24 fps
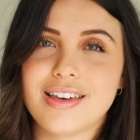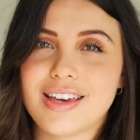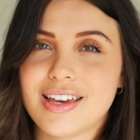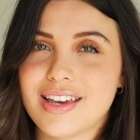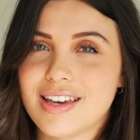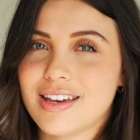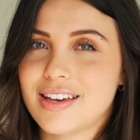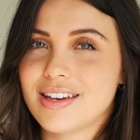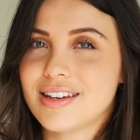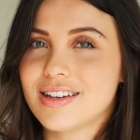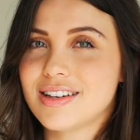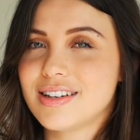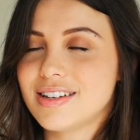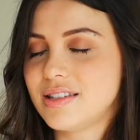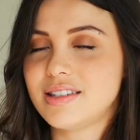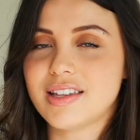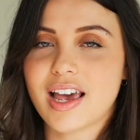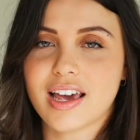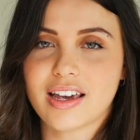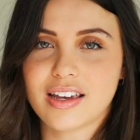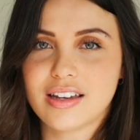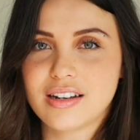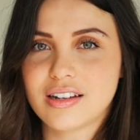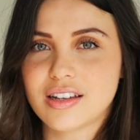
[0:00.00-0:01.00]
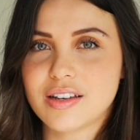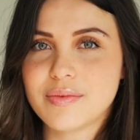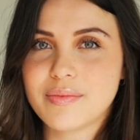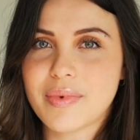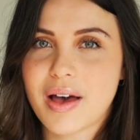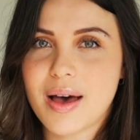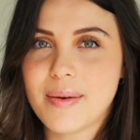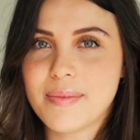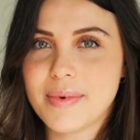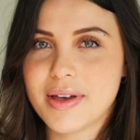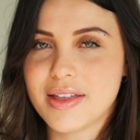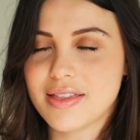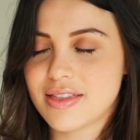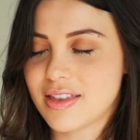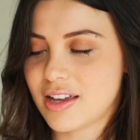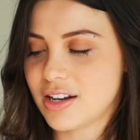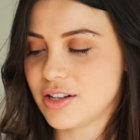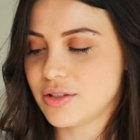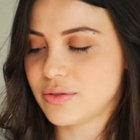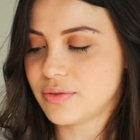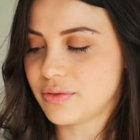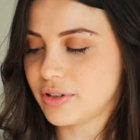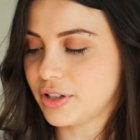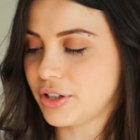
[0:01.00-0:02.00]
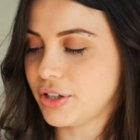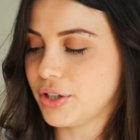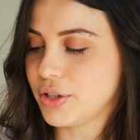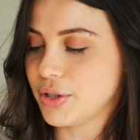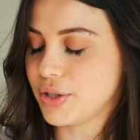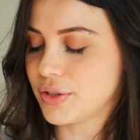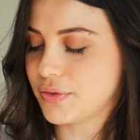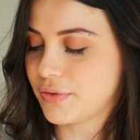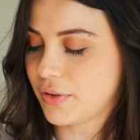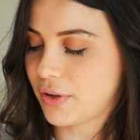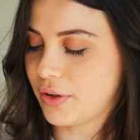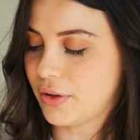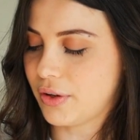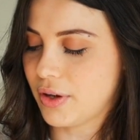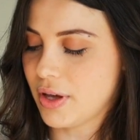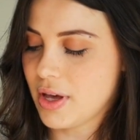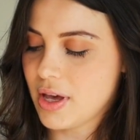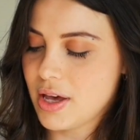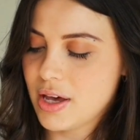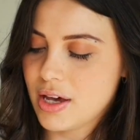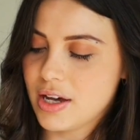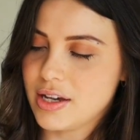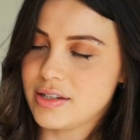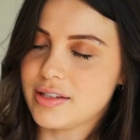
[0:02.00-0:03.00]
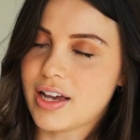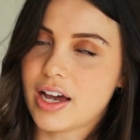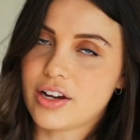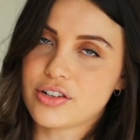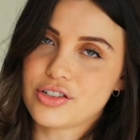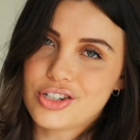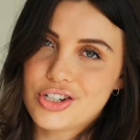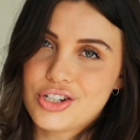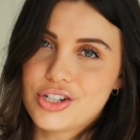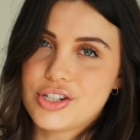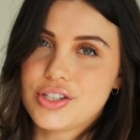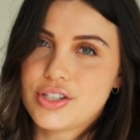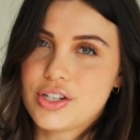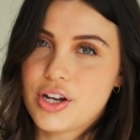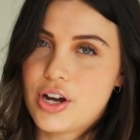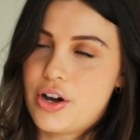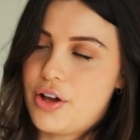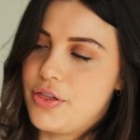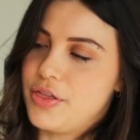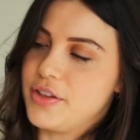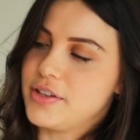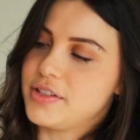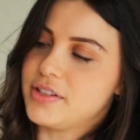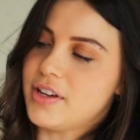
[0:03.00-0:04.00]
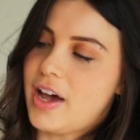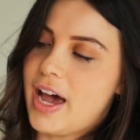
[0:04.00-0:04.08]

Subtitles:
The second compartment that is really useful is actually just on the